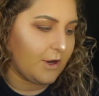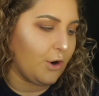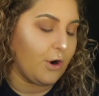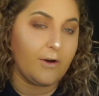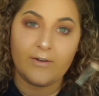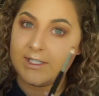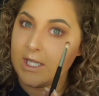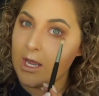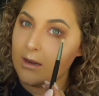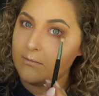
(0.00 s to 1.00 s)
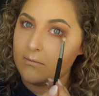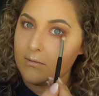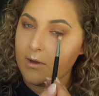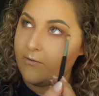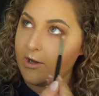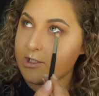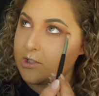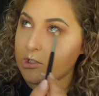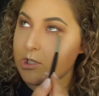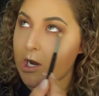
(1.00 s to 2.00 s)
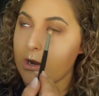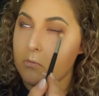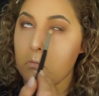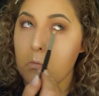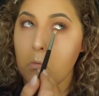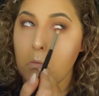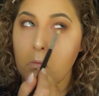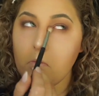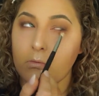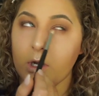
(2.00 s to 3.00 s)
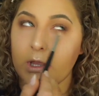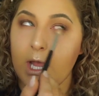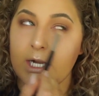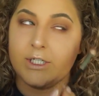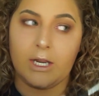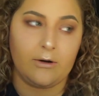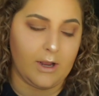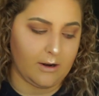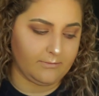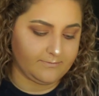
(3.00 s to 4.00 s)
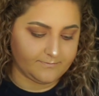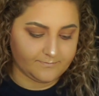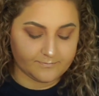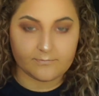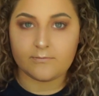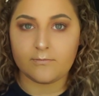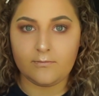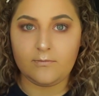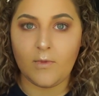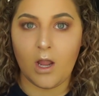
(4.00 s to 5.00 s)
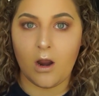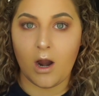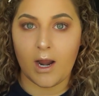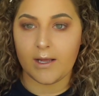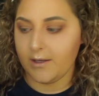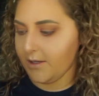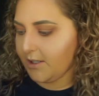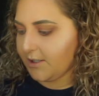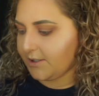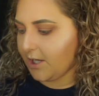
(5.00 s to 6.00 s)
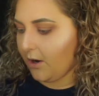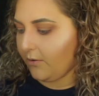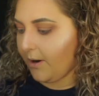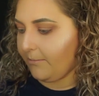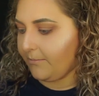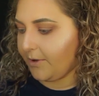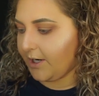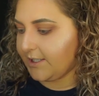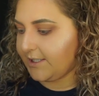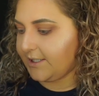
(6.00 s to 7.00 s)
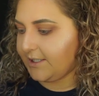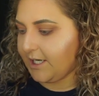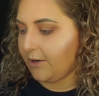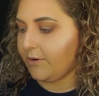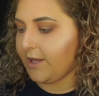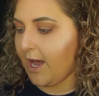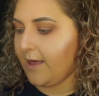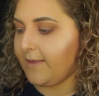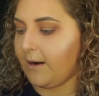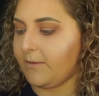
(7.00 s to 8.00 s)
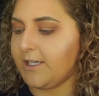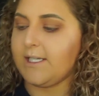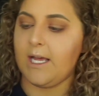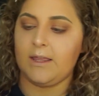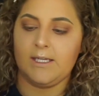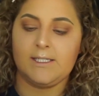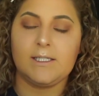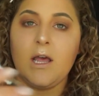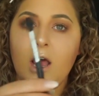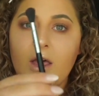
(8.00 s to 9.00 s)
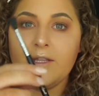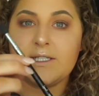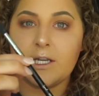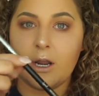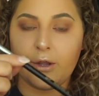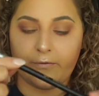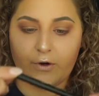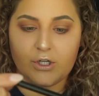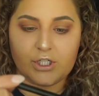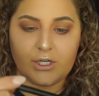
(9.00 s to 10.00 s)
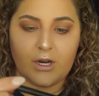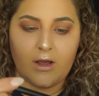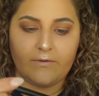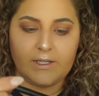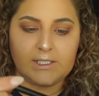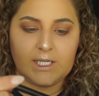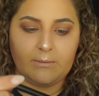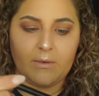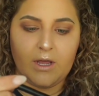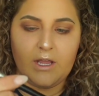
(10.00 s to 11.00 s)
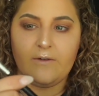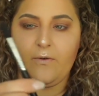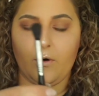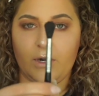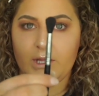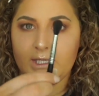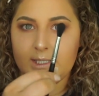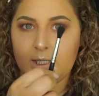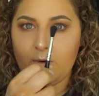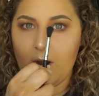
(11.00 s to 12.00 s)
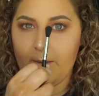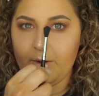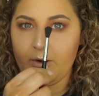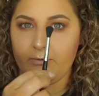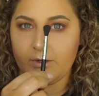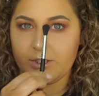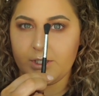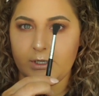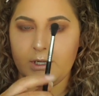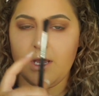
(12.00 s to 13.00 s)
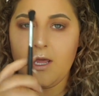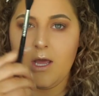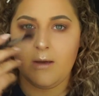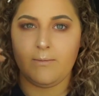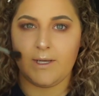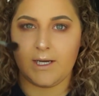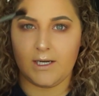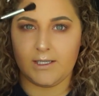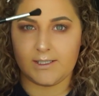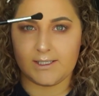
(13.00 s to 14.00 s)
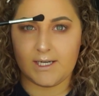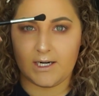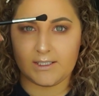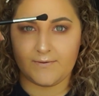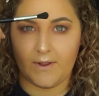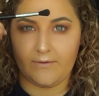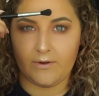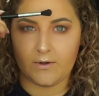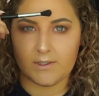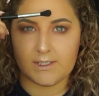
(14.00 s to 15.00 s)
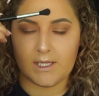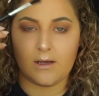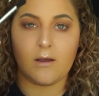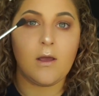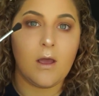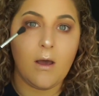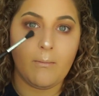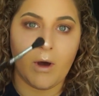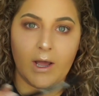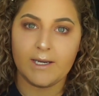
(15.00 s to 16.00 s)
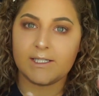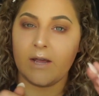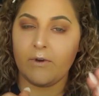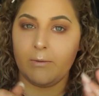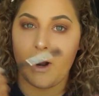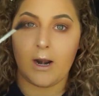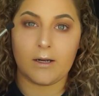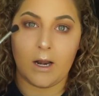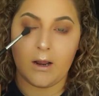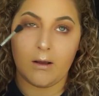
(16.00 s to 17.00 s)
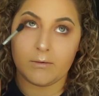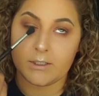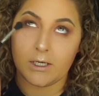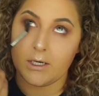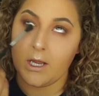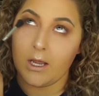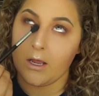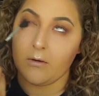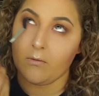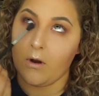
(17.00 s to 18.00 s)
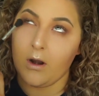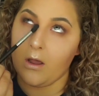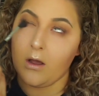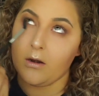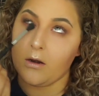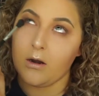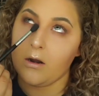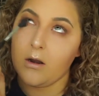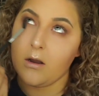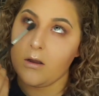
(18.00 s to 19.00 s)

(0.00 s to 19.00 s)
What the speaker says: Or if it's like, if I just look tired, bring the eyeshadow down. Alright, so I'm gonna stick with that. And then I'm gonna take this. This is another version of the Sigma E40. This is a crappier version, because it's not as fluffy, you can see it. But it doesn't have any product on it. I'm just going to take it and run it under